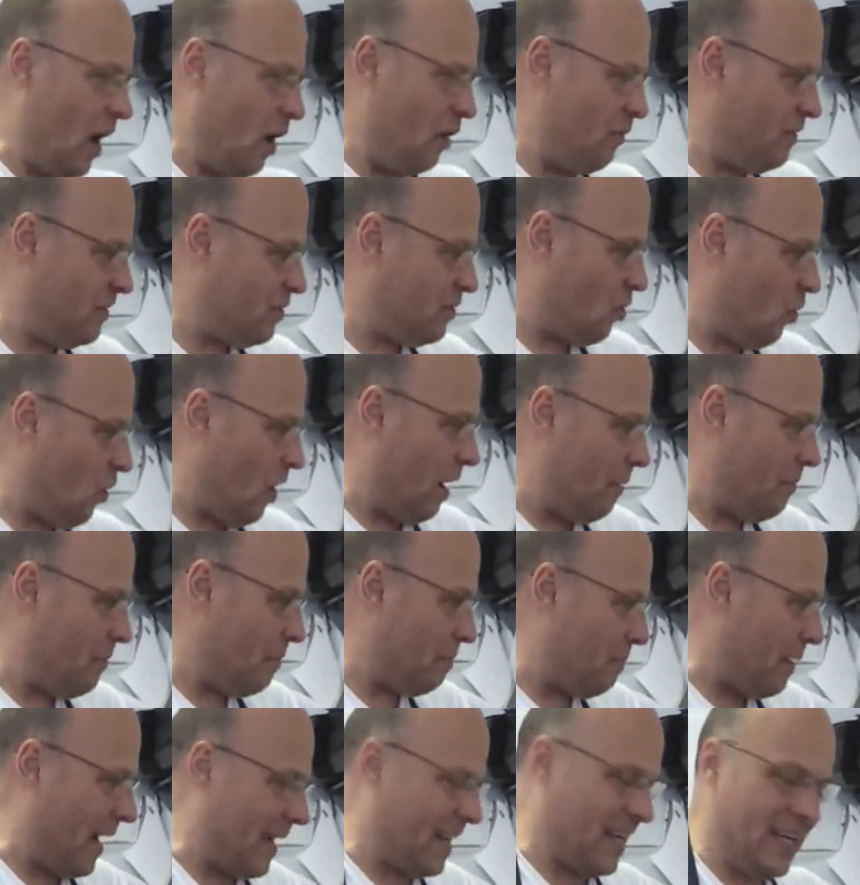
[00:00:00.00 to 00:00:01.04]
Over time, the
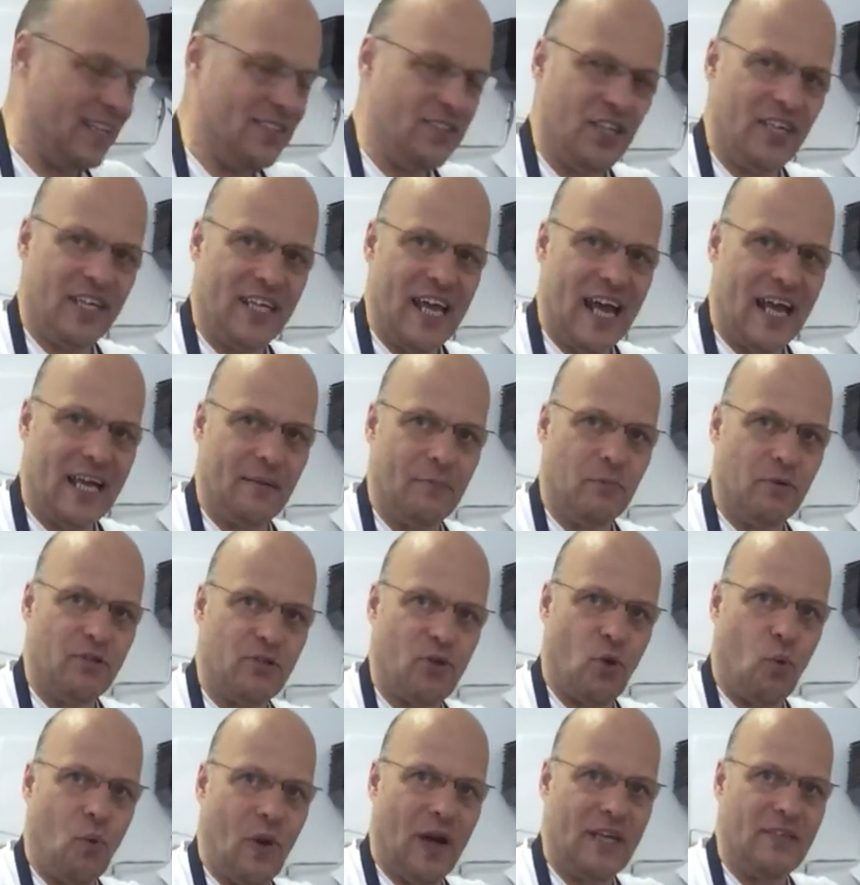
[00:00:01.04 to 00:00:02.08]
back end of the animal has
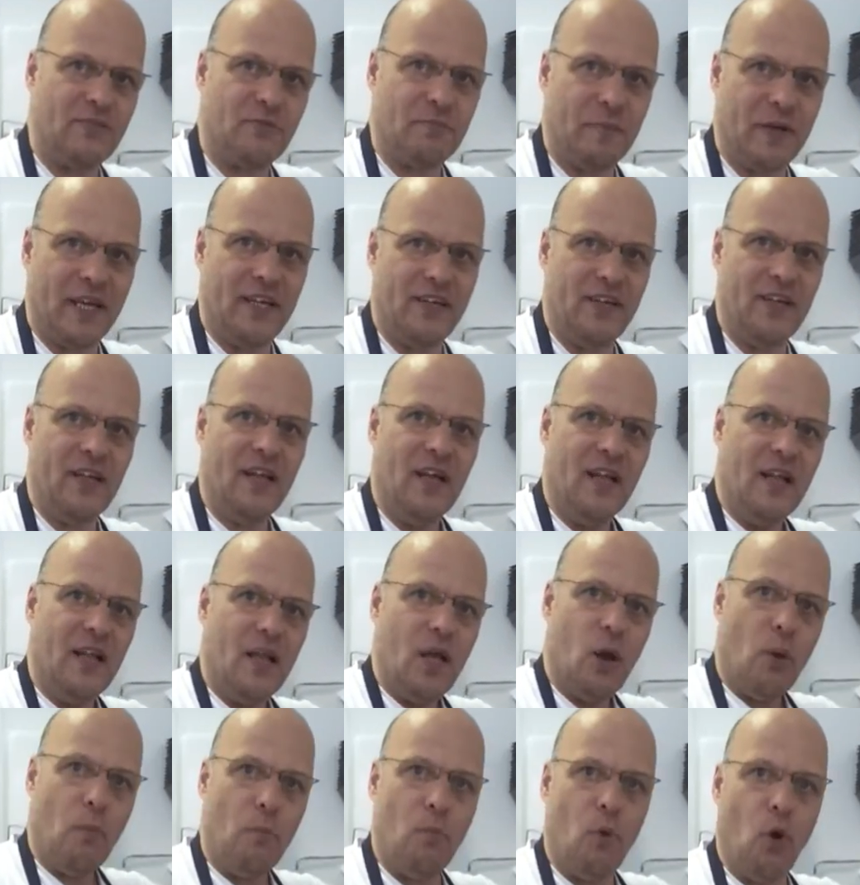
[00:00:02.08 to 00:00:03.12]
always been
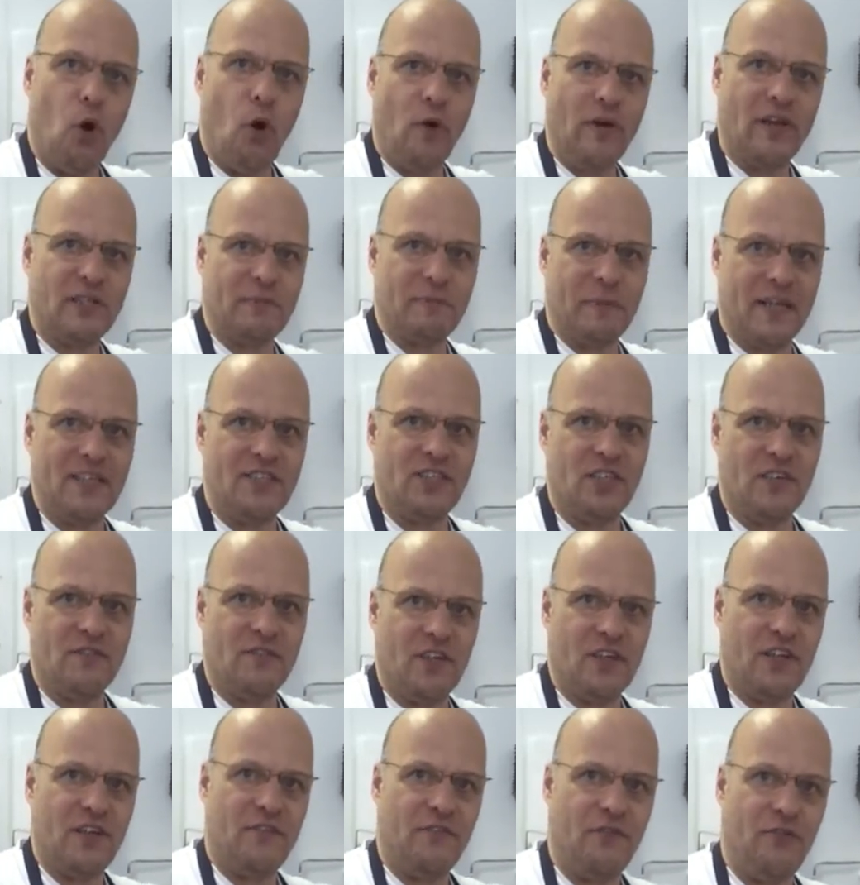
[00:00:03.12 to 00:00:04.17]
more expensive
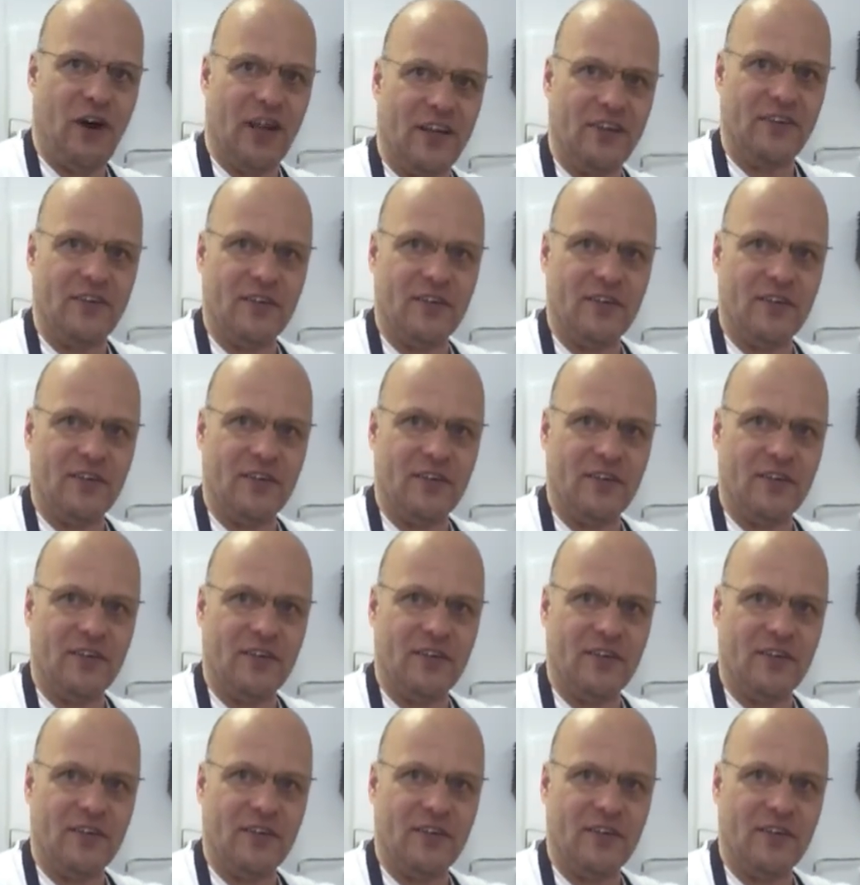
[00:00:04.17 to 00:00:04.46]
than the front.